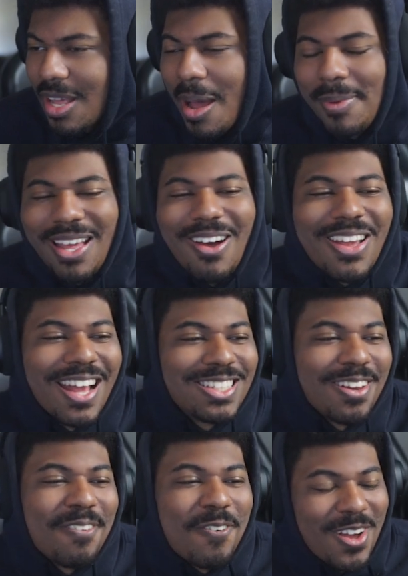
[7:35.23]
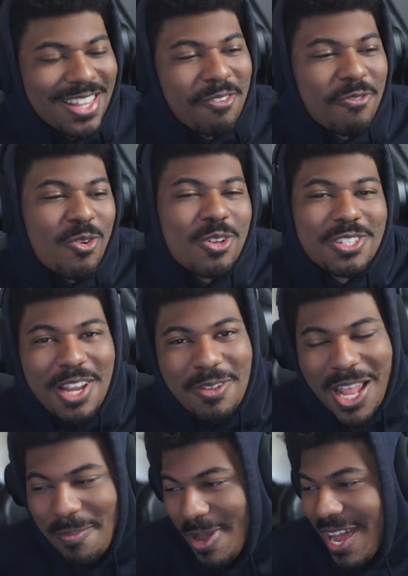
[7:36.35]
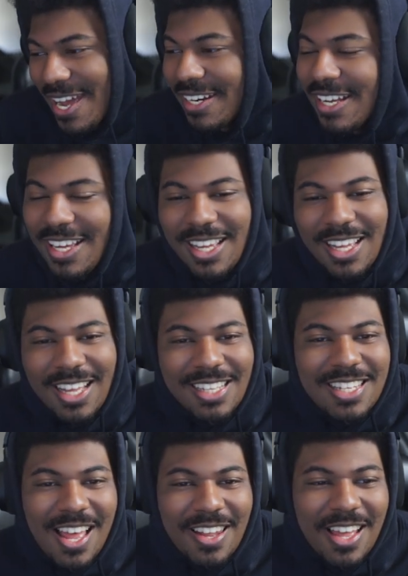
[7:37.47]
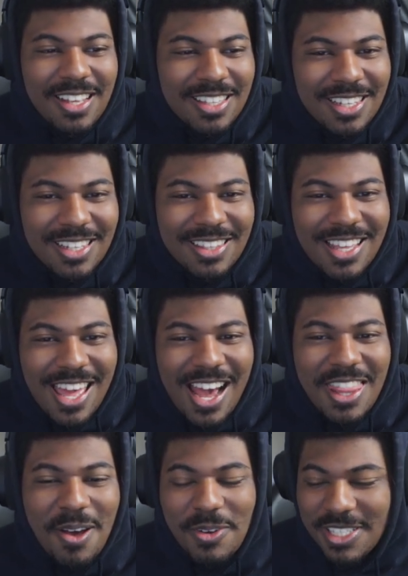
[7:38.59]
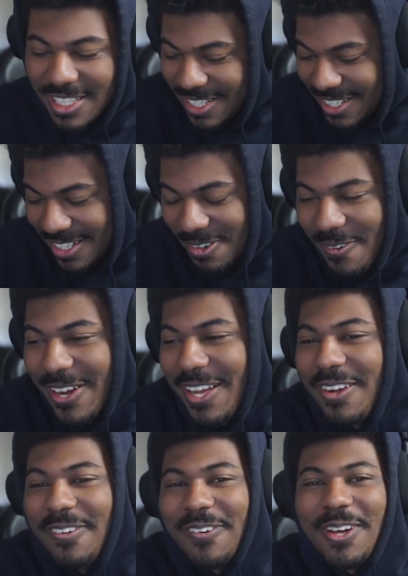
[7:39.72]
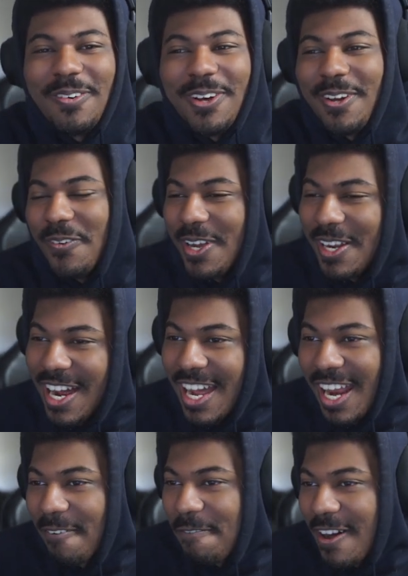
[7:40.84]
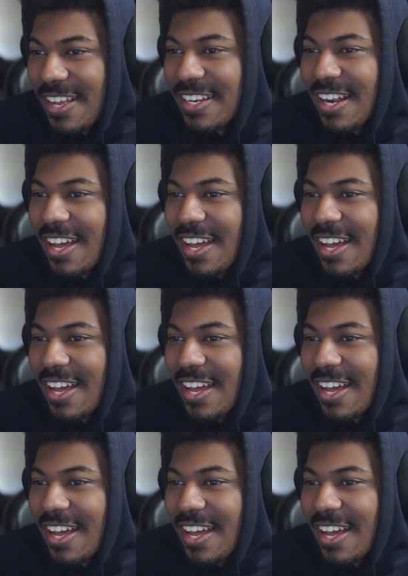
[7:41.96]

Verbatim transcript: I mean, okay, so the voice, the vocals ain't that bad. It sound like the the guy that was singing. Wait, wait, wait, wait. I gotta find it.